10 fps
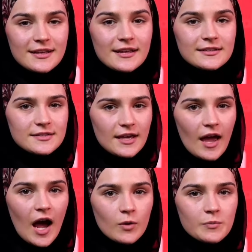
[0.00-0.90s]
Today
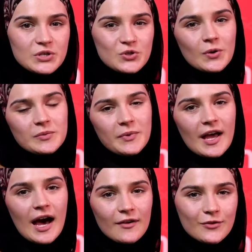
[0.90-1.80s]
I will be joined by
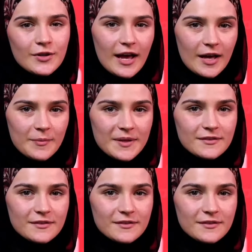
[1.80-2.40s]
Avda and Ahmed,